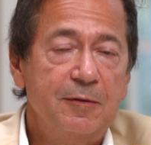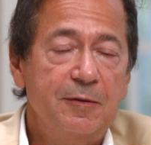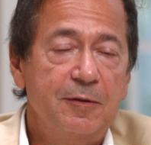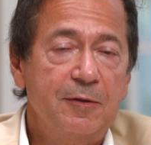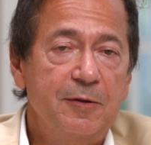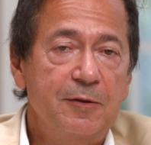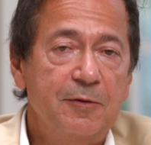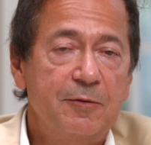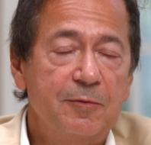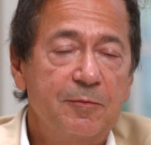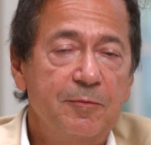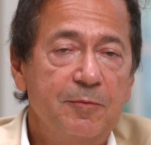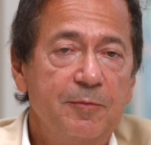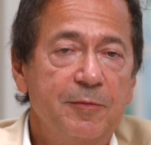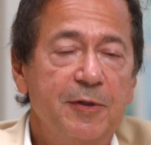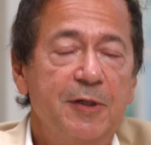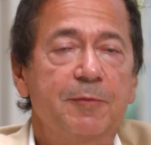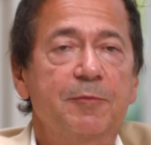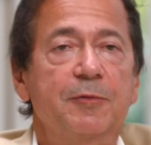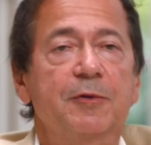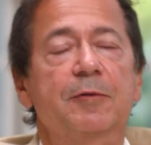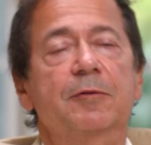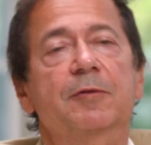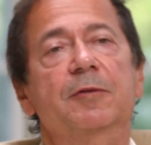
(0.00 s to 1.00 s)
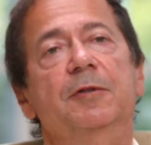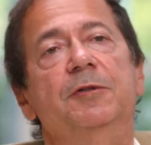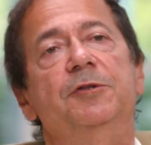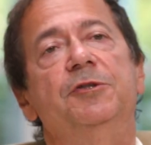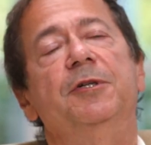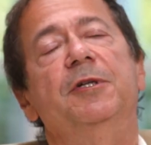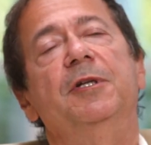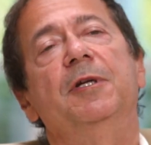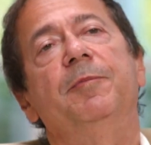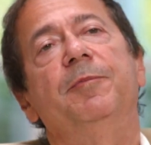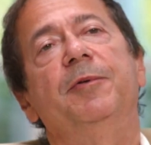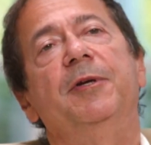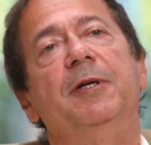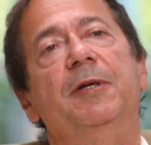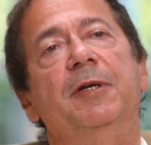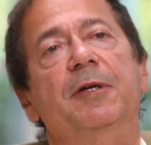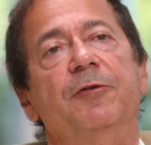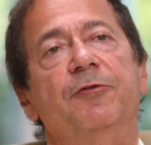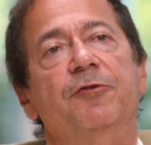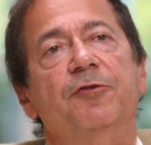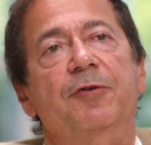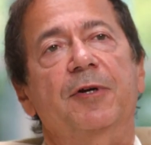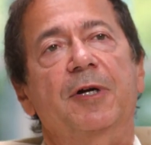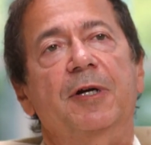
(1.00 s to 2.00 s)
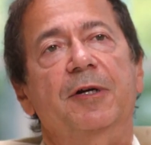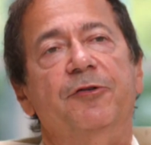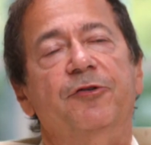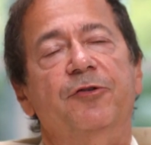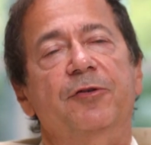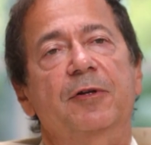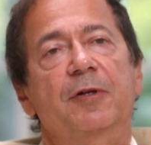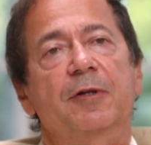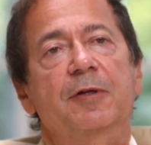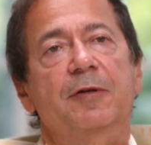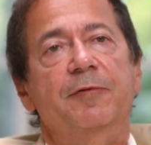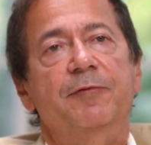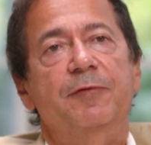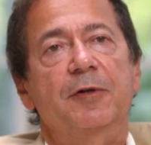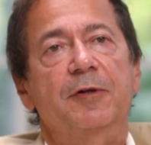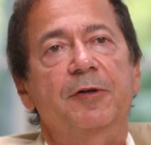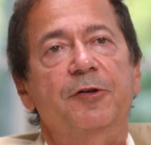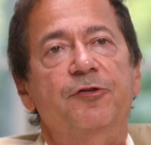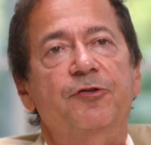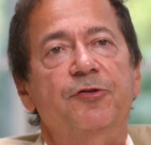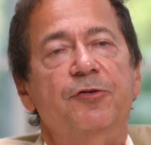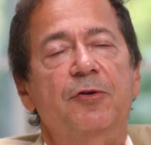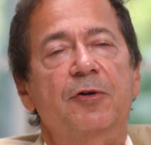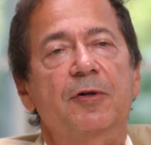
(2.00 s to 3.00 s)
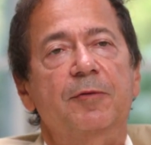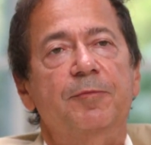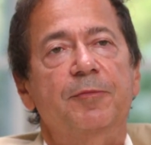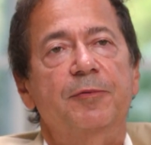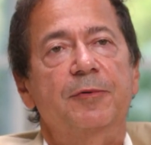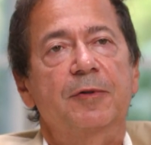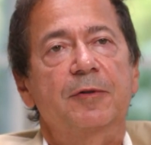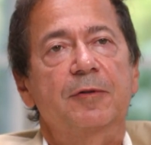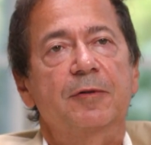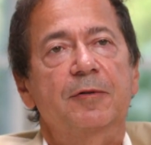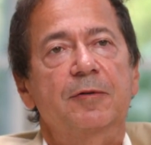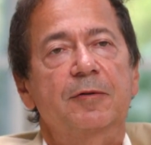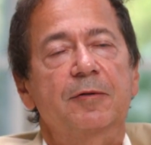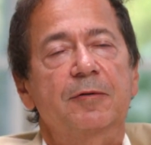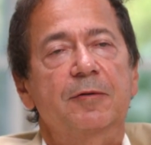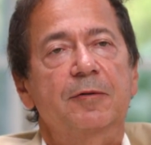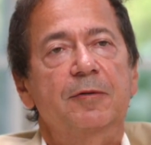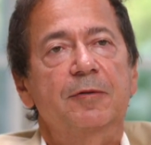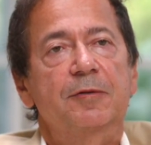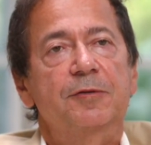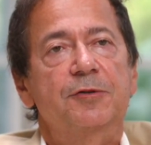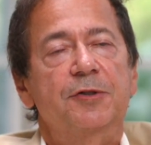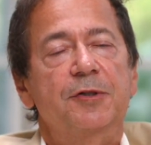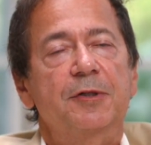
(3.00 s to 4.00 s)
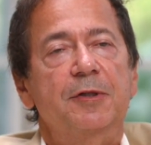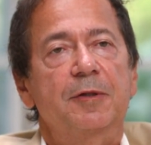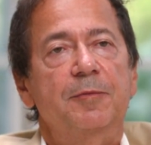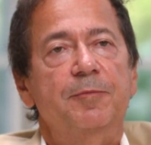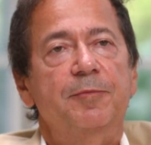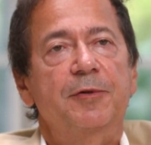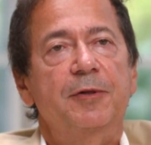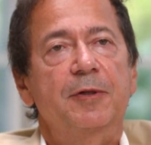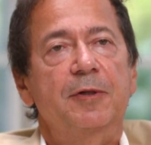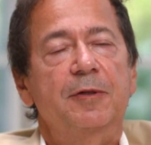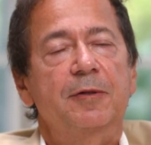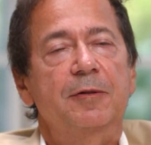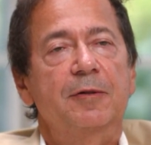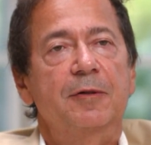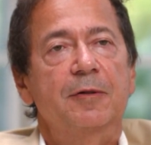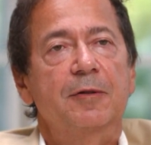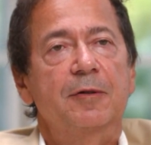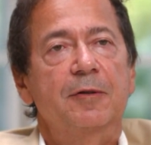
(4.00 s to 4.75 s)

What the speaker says: GDP contraction and a very sharp GDP